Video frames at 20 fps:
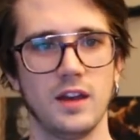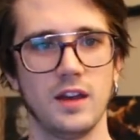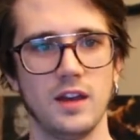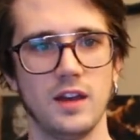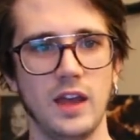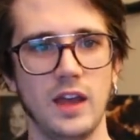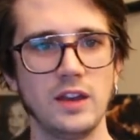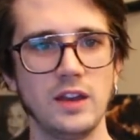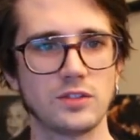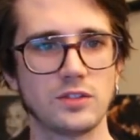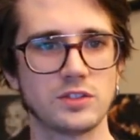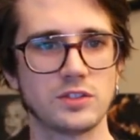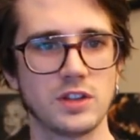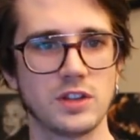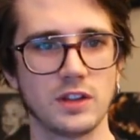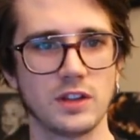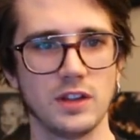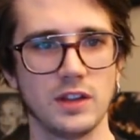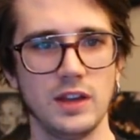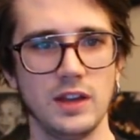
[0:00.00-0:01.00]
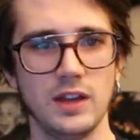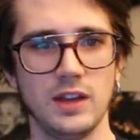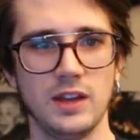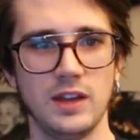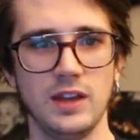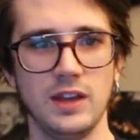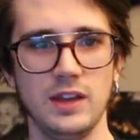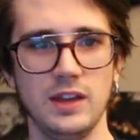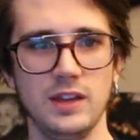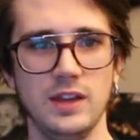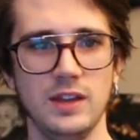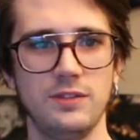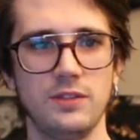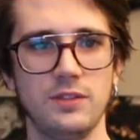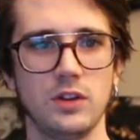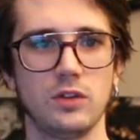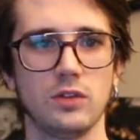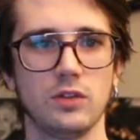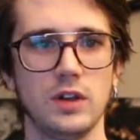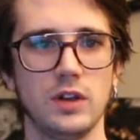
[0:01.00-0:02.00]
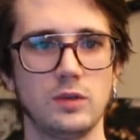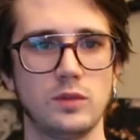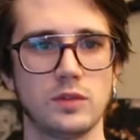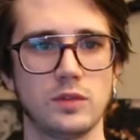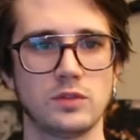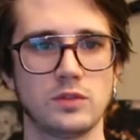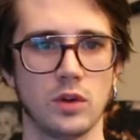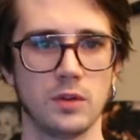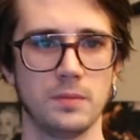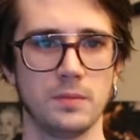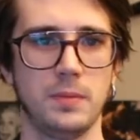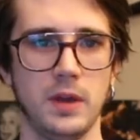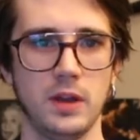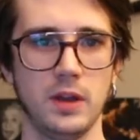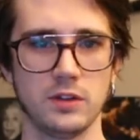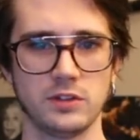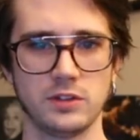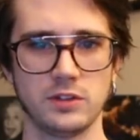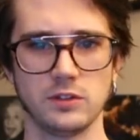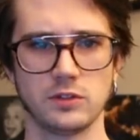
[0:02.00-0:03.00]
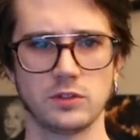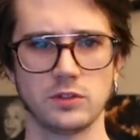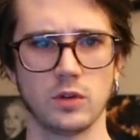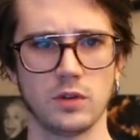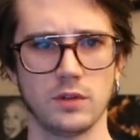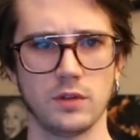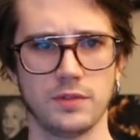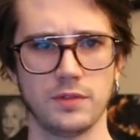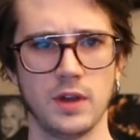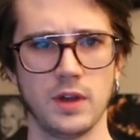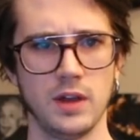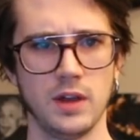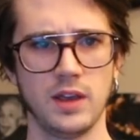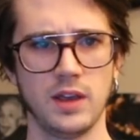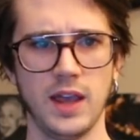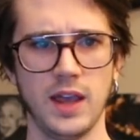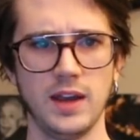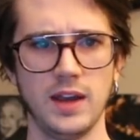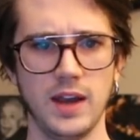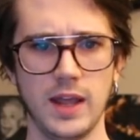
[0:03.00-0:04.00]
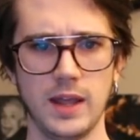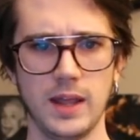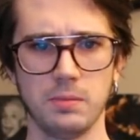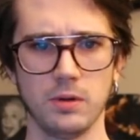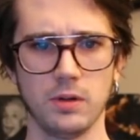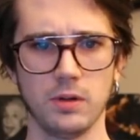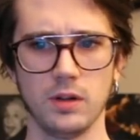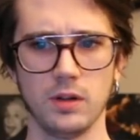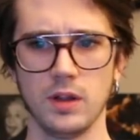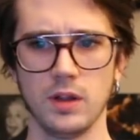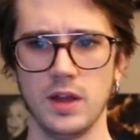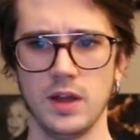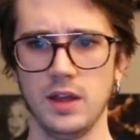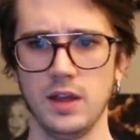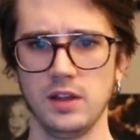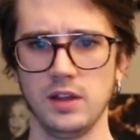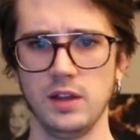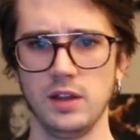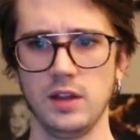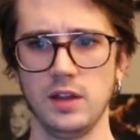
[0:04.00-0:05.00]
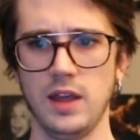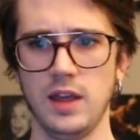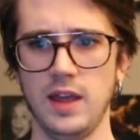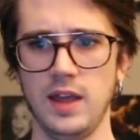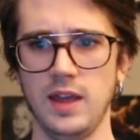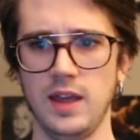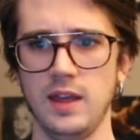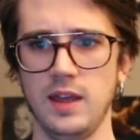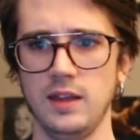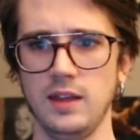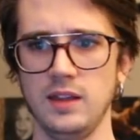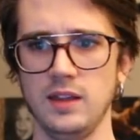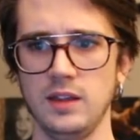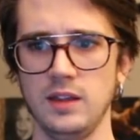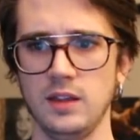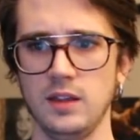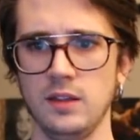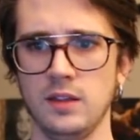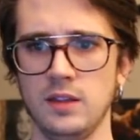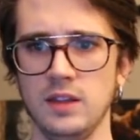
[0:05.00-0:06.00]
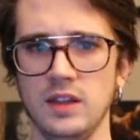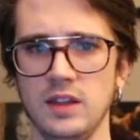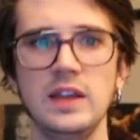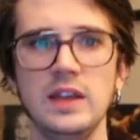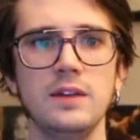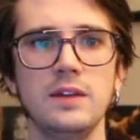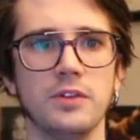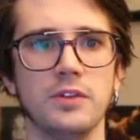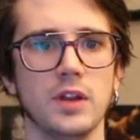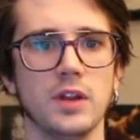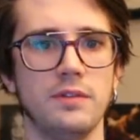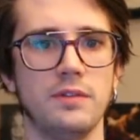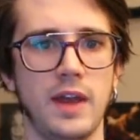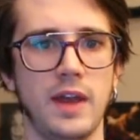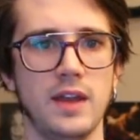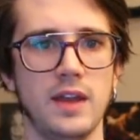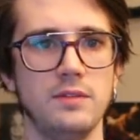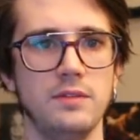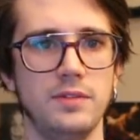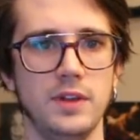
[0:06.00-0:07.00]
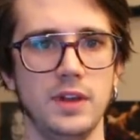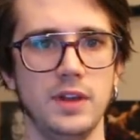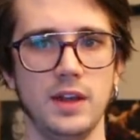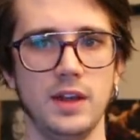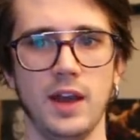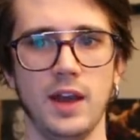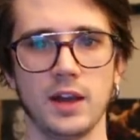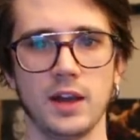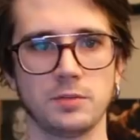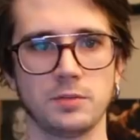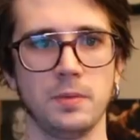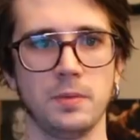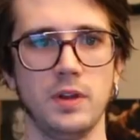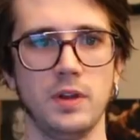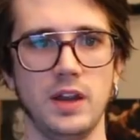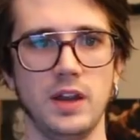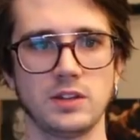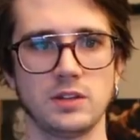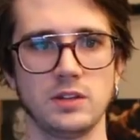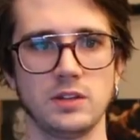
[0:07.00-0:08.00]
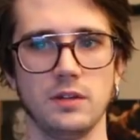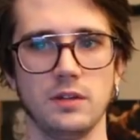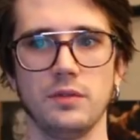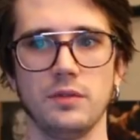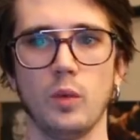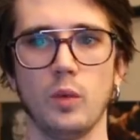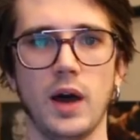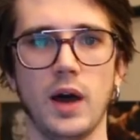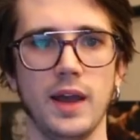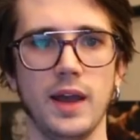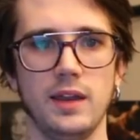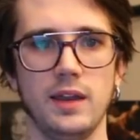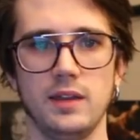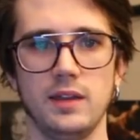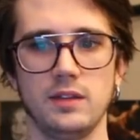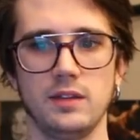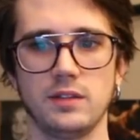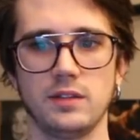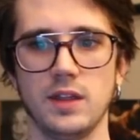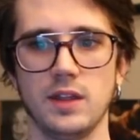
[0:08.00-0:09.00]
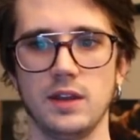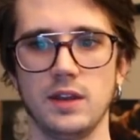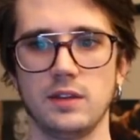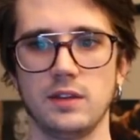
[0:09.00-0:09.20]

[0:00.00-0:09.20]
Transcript: Interestingly, he even agrees with Jordan Peterson's sort of Cain and Abel, the evil of envy explanation of why it is that